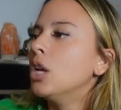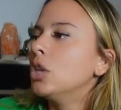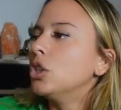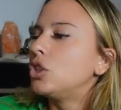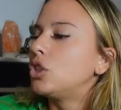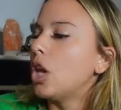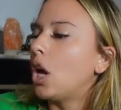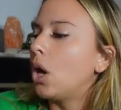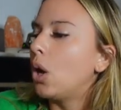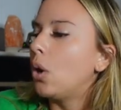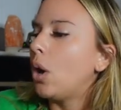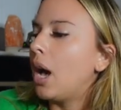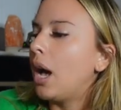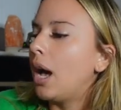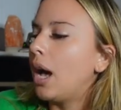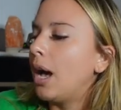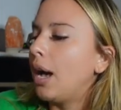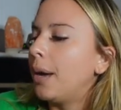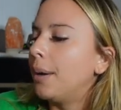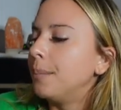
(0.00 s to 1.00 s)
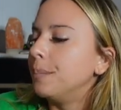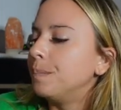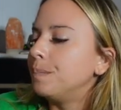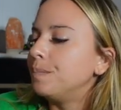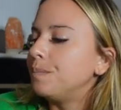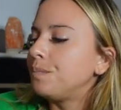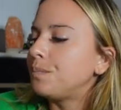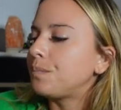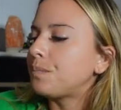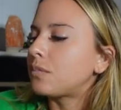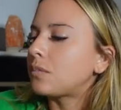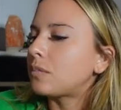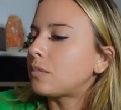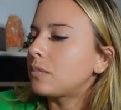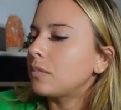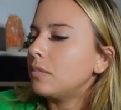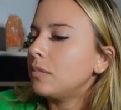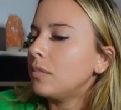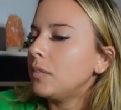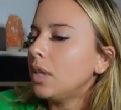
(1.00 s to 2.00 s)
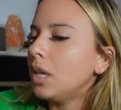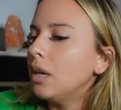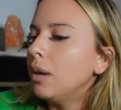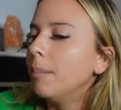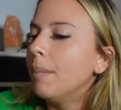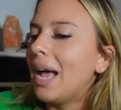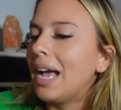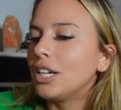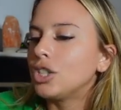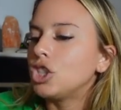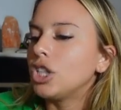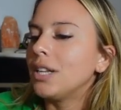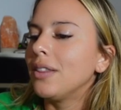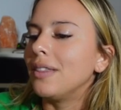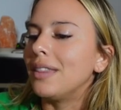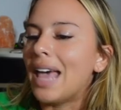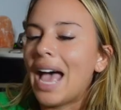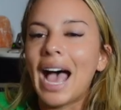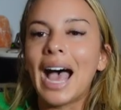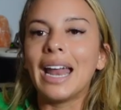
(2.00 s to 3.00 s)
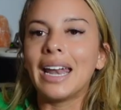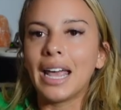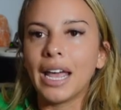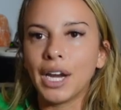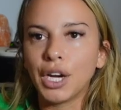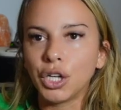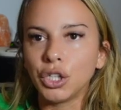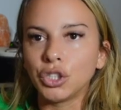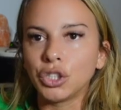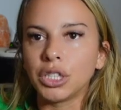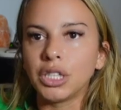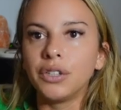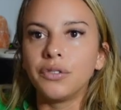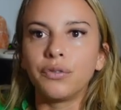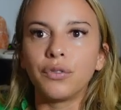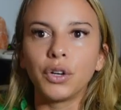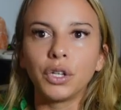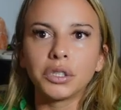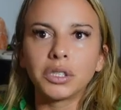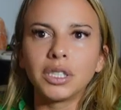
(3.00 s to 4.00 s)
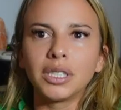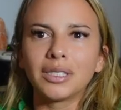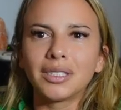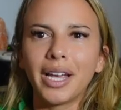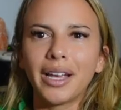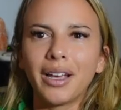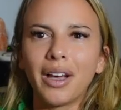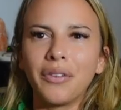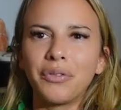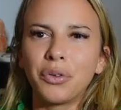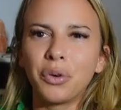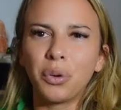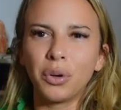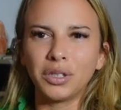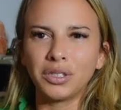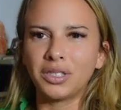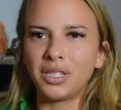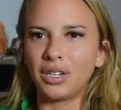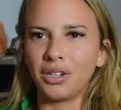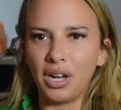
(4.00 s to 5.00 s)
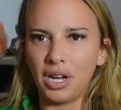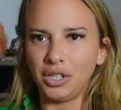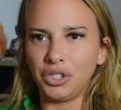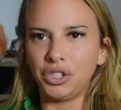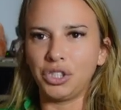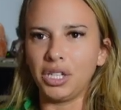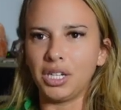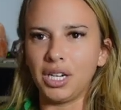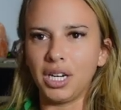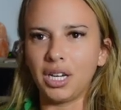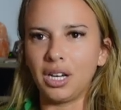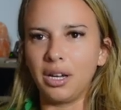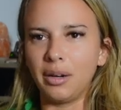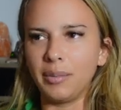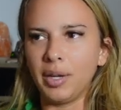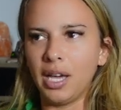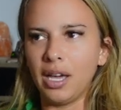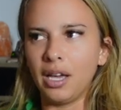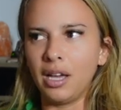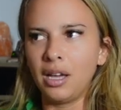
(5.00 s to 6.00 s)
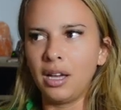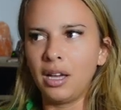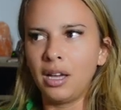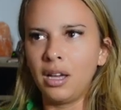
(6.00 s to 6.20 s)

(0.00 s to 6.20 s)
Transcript: So, imagine that energy versus, like, of course they're not cheating on me.